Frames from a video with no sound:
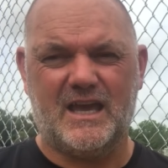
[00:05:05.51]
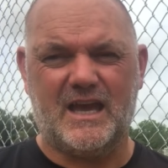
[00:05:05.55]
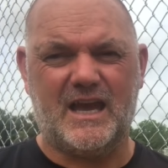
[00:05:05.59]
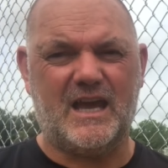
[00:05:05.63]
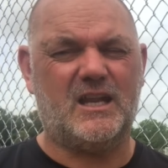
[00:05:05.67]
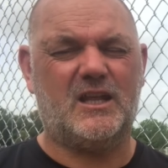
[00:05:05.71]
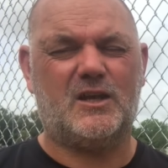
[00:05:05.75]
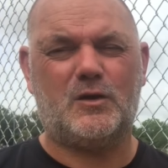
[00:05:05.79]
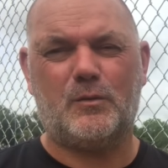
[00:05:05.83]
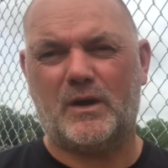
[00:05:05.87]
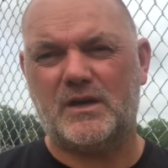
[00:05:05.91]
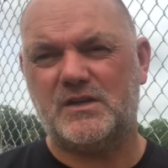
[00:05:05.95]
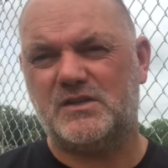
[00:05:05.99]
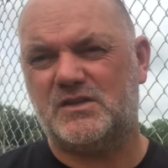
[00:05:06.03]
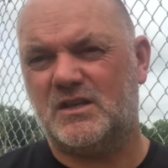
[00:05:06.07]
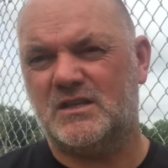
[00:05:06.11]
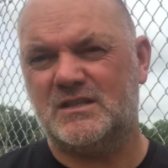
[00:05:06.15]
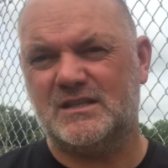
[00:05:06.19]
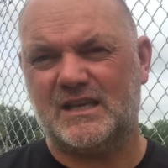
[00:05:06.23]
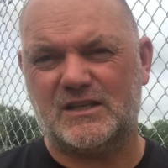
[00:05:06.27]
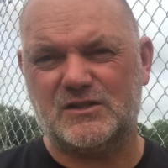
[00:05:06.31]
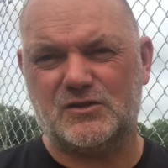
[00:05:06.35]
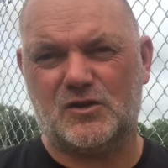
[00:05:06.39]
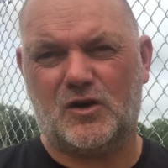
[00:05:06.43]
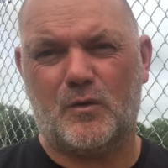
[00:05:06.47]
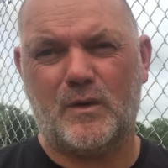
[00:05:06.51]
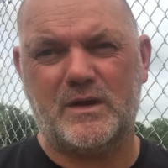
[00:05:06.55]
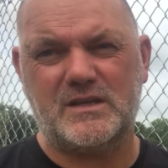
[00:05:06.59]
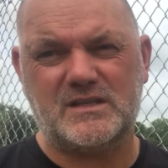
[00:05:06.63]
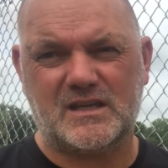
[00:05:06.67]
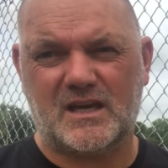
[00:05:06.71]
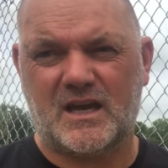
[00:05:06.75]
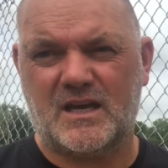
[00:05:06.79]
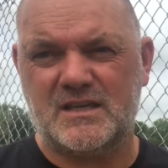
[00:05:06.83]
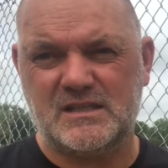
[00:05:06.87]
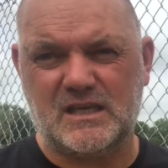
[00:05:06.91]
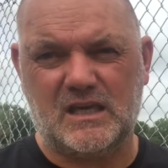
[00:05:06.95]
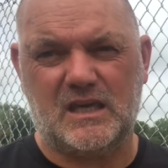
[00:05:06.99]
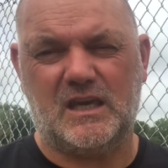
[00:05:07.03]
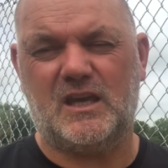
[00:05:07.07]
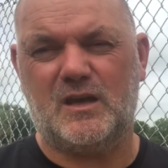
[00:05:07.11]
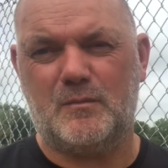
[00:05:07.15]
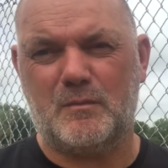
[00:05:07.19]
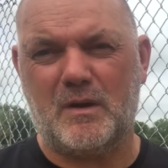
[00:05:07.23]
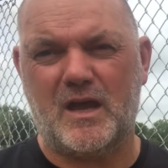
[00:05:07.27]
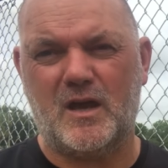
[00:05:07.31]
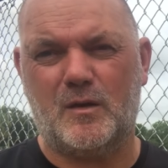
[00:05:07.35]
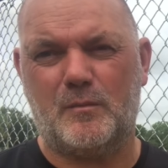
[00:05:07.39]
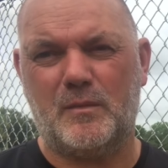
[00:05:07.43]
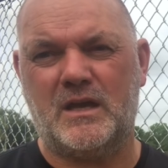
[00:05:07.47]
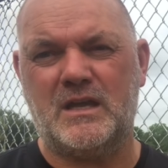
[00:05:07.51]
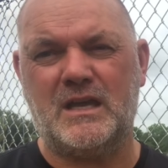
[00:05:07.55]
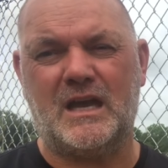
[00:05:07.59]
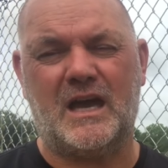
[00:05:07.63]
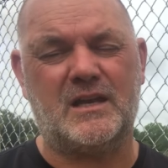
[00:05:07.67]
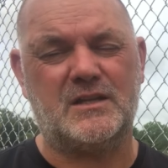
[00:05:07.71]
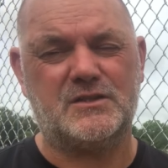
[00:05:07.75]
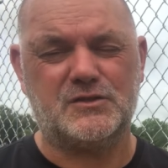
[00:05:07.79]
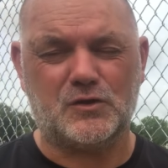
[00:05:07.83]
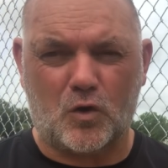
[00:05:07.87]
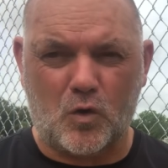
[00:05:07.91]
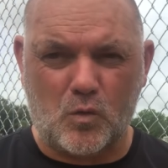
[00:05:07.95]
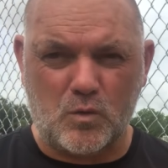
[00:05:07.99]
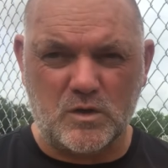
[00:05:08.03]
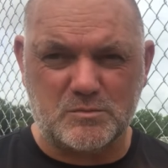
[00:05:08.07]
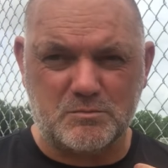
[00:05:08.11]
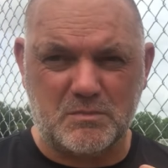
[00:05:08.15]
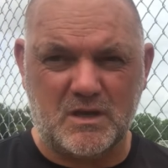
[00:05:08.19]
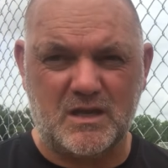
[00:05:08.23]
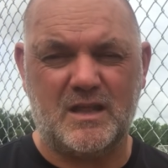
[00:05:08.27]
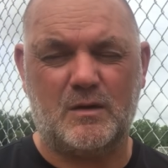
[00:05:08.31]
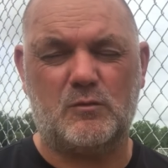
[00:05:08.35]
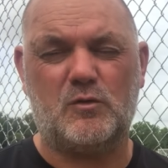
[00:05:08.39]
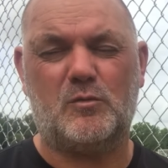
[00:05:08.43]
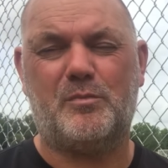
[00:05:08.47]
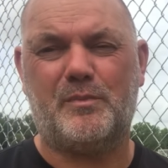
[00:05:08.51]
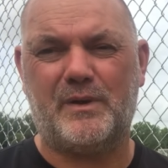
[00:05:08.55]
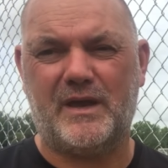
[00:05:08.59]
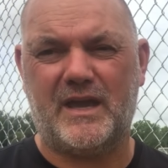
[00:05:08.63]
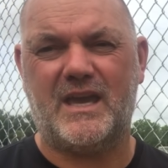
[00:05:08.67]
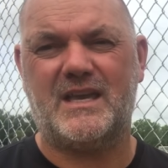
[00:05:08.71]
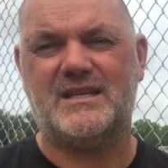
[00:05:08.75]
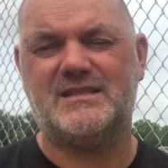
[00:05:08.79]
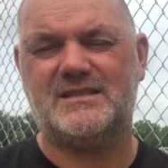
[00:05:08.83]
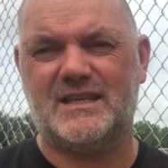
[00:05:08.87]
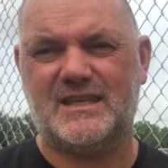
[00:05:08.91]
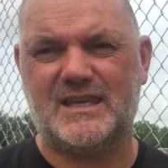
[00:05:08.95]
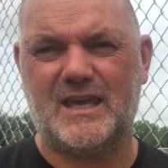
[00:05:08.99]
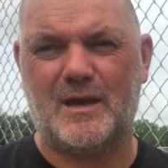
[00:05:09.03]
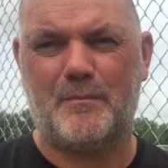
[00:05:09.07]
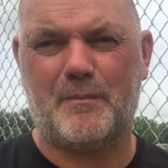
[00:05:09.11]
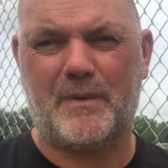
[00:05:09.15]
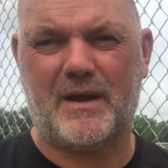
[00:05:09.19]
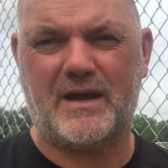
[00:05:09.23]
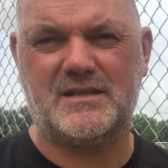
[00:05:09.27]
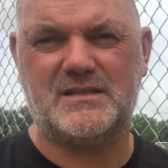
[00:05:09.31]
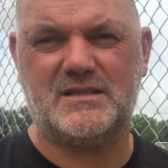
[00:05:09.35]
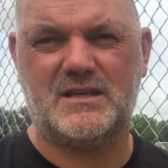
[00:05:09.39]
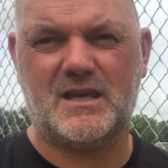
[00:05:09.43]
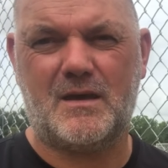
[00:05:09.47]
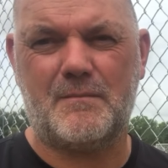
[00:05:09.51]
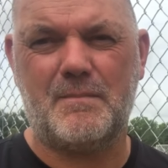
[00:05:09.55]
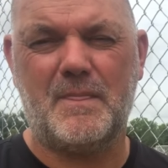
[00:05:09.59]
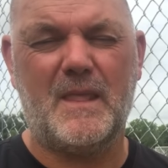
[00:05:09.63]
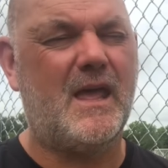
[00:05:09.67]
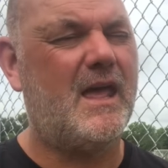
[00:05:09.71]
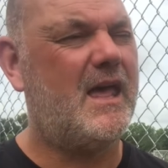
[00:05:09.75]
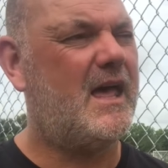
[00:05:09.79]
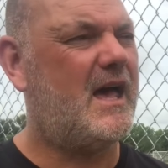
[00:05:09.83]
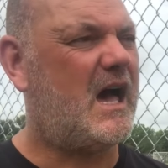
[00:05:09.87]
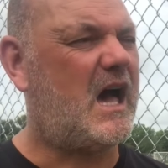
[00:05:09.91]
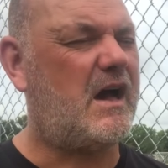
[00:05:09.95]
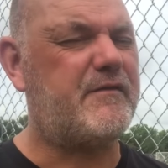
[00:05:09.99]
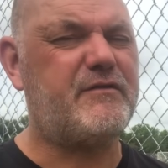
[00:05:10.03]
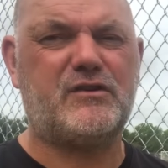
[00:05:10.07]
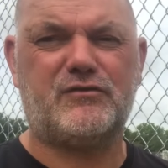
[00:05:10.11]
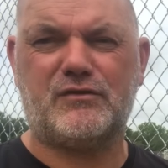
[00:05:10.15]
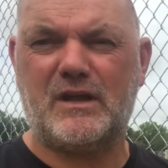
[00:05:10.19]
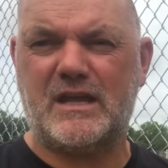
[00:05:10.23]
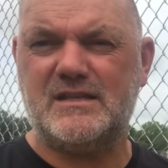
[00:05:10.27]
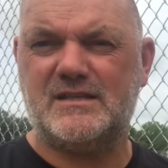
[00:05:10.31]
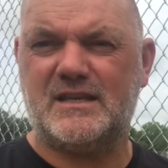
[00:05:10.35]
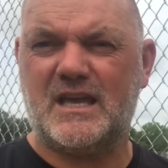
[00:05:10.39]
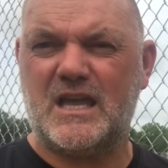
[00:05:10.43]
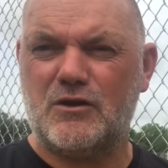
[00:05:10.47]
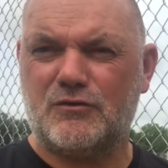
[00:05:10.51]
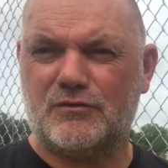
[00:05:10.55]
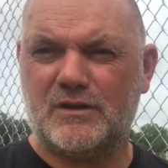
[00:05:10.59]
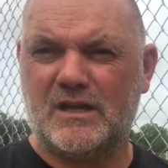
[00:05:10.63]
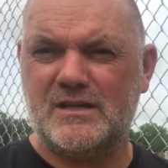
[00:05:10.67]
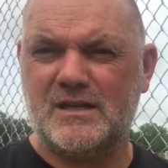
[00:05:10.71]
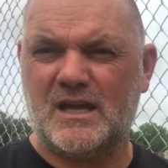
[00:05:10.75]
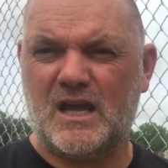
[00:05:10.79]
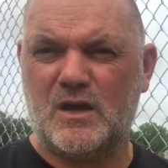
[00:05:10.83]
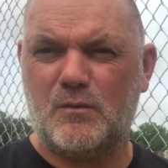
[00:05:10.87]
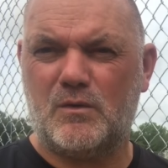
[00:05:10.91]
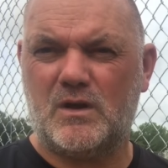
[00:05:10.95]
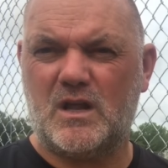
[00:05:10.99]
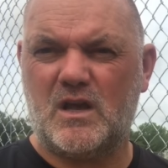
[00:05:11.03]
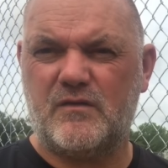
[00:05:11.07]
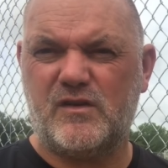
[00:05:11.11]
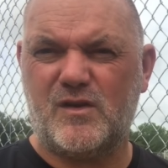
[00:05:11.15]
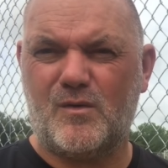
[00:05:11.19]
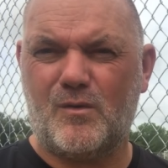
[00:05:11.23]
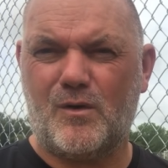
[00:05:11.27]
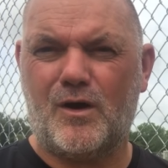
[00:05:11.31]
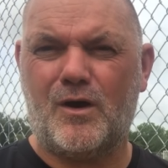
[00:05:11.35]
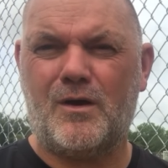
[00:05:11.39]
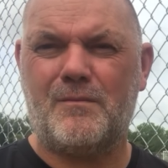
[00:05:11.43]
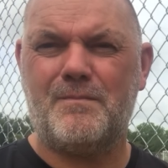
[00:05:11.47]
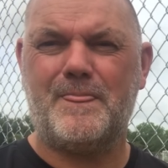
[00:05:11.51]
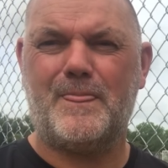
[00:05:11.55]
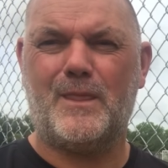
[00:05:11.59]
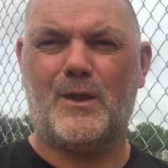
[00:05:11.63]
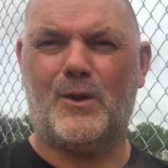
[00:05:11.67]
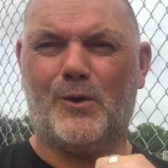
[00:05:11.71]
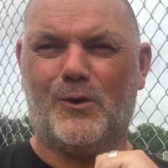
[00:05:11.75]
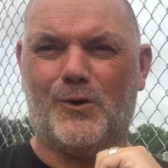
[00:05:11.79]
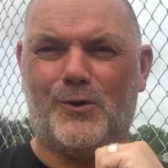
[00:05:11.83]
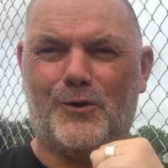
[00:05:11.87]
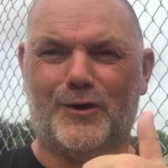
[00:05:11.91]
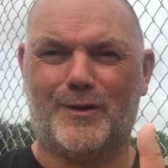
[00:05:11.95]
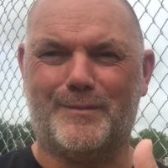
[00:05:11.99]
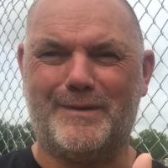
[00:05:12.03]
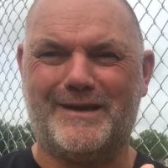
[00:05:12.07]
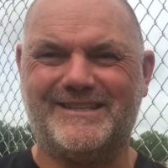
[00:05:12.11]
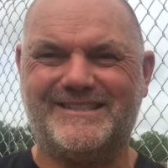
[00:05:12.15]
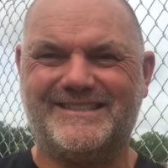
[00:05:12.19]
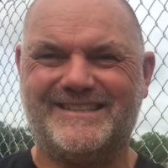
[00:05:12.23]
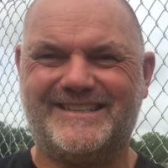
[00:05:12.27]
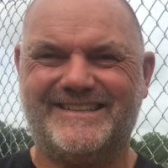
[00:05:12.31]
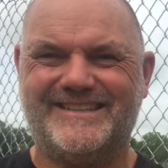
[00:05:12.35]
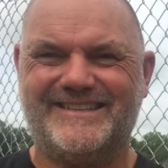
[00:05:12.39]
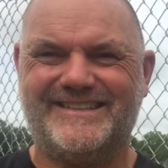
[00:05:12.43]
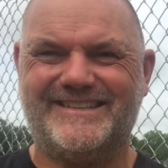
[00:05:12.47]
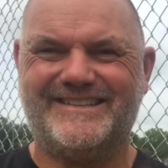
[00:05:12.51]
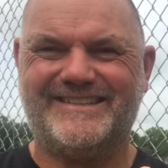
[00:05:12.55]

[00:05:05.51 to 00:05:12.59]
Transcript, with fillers: Any questions, as always guys, email me, and it's always me that will personally get back to you. Have a great day or great night wherever you are. All the best.